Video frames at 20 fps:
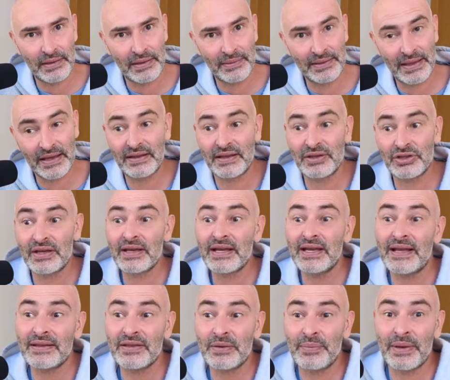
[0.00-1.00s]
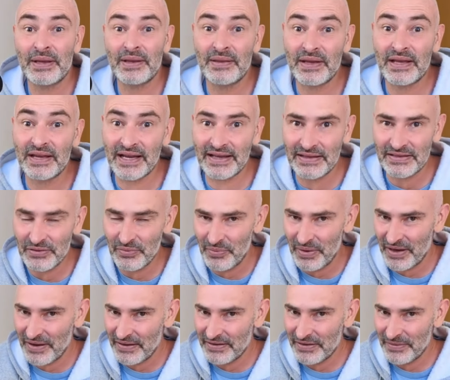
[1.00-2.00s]
They initially had to play on the light
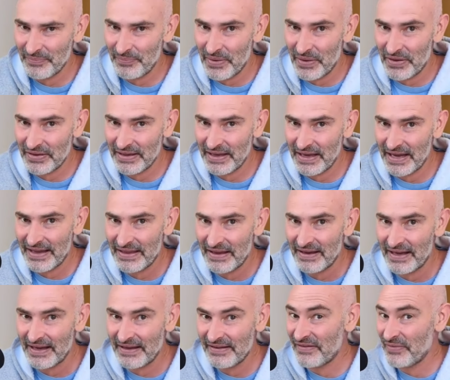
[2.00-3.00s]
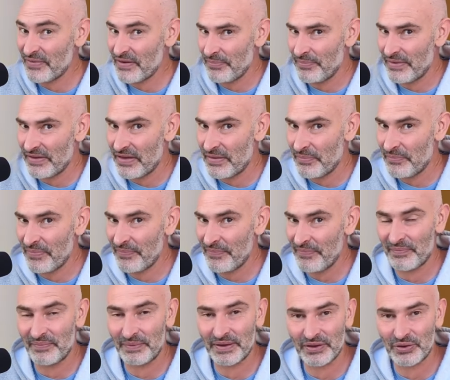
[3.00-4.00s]
squares because they had the light squared bishop
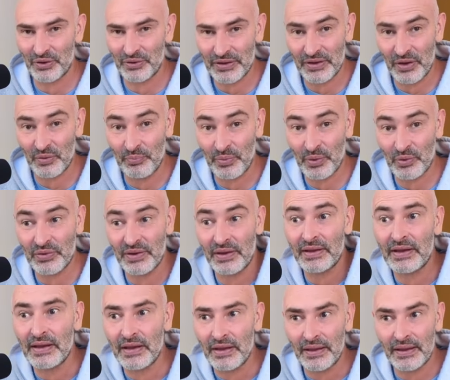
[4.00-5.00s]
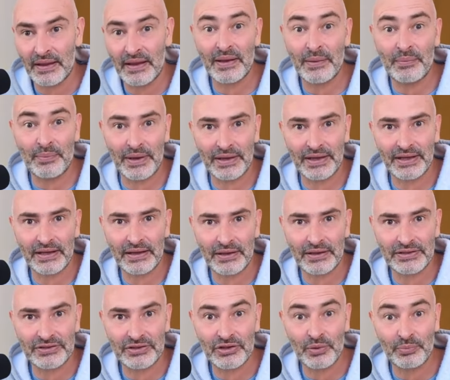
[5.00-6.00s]
and not the opponent. But here
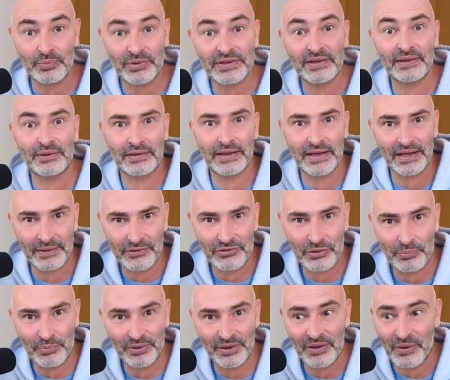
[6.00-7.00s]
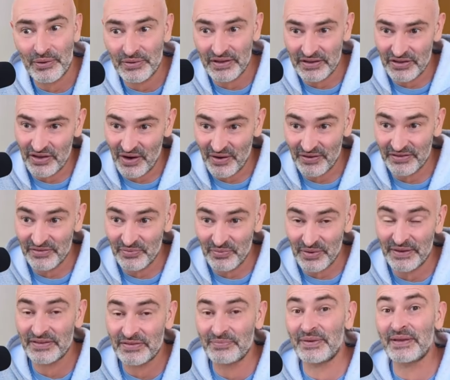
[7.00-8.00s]
is the opposite. They have to play on the dark
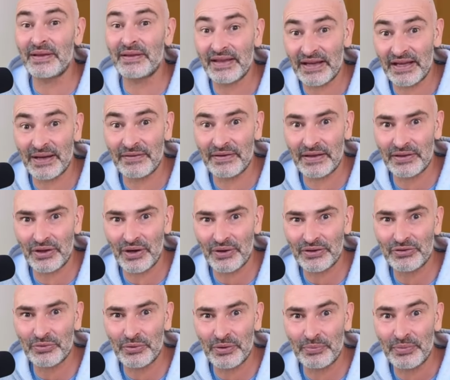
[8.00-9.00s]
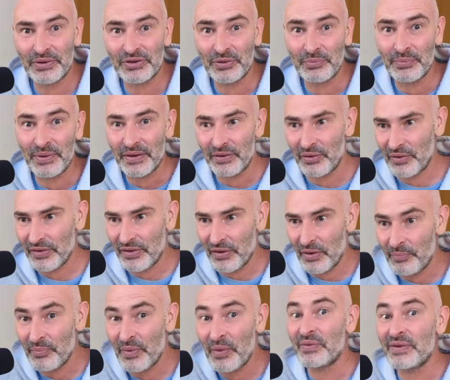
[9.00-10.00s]
squares because they have the dark squared bishop and not the
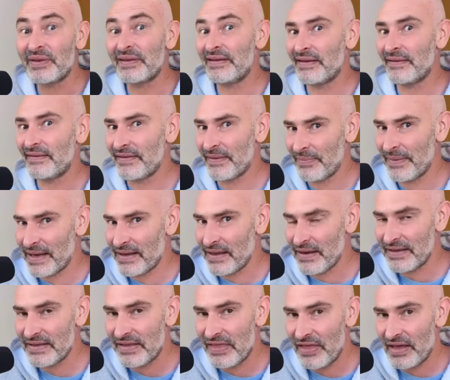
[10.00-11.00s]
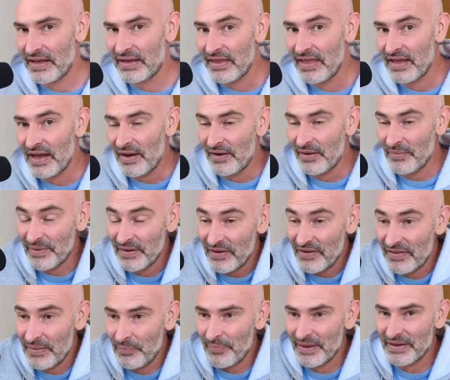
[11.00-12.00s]
opponent. The battle has changed color
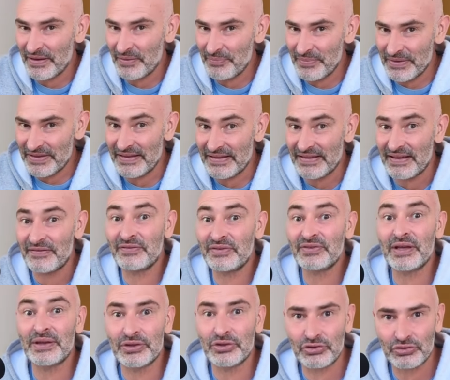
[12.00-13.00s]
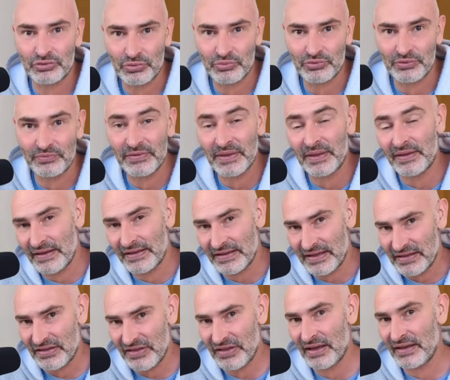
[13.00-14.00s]
because the minor pieces have changed through the various
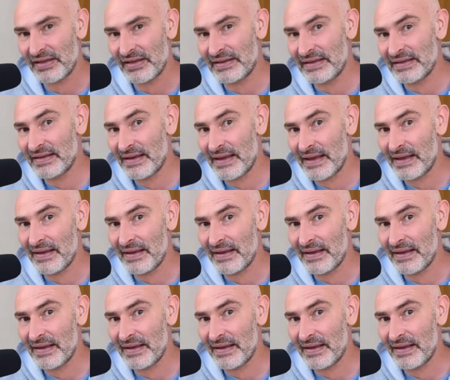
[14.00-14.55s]
exchanges.